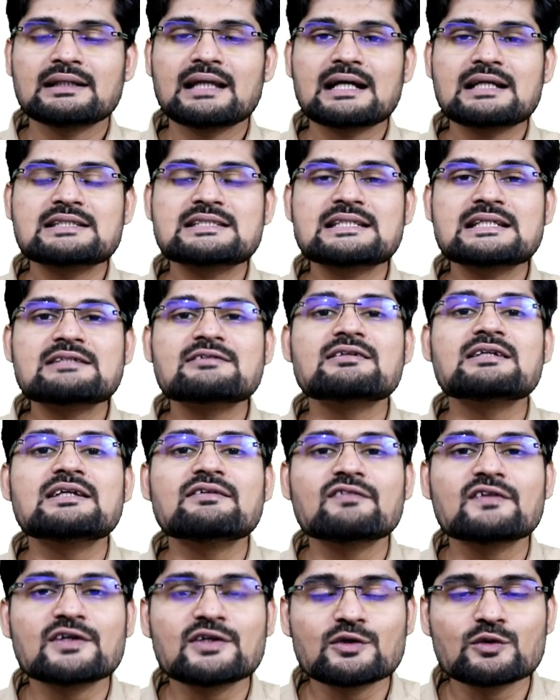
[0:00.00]
that generally
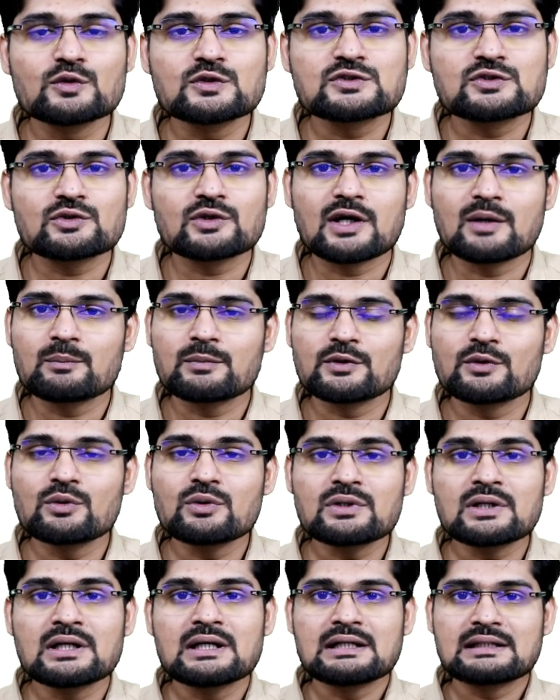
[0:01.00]
we use to
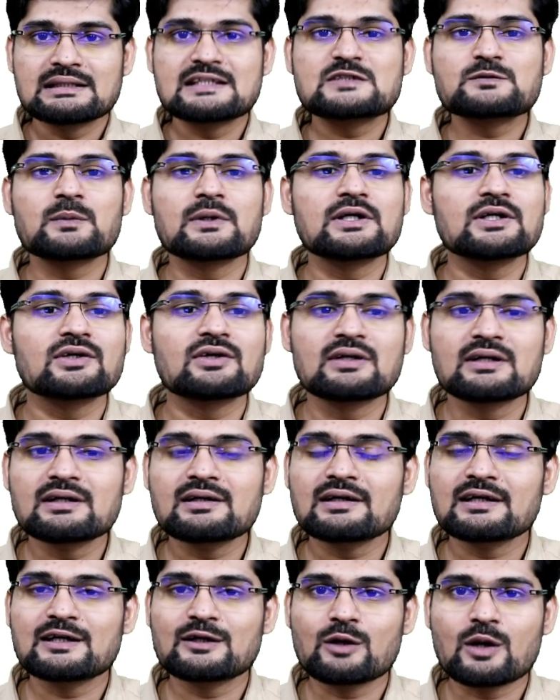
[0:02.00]
compute this particular
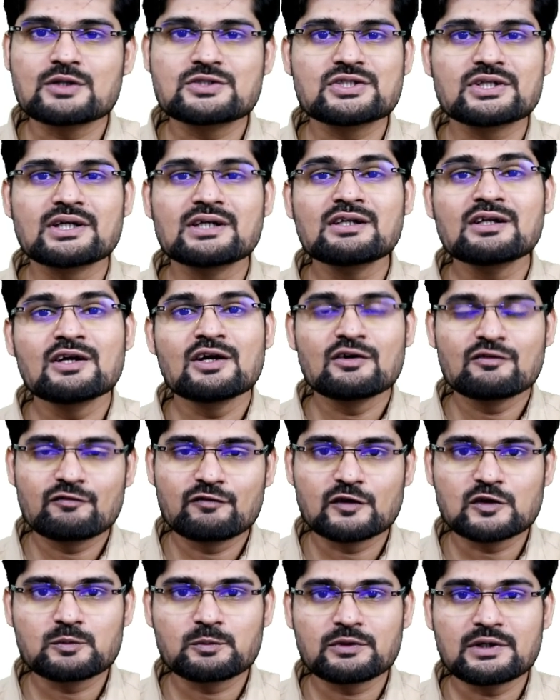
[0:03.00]
ecological
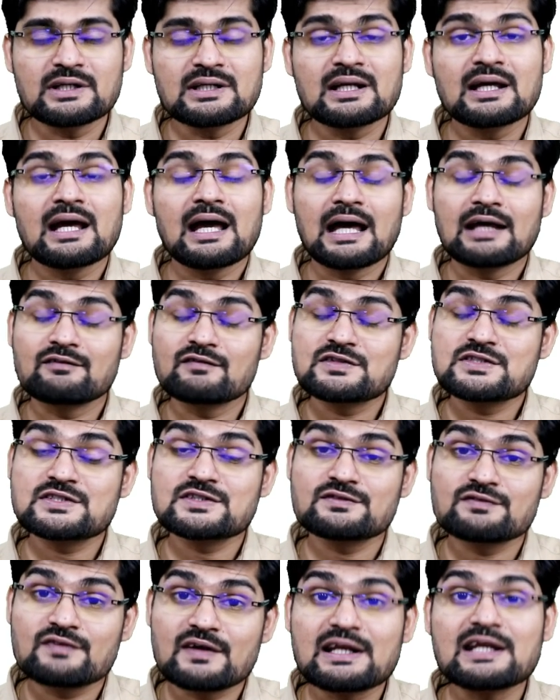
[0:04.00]
footprint and which is
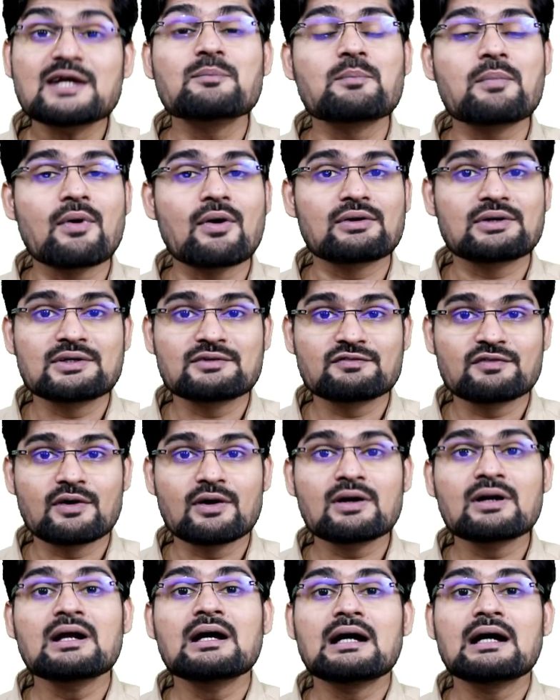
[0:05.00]
very important for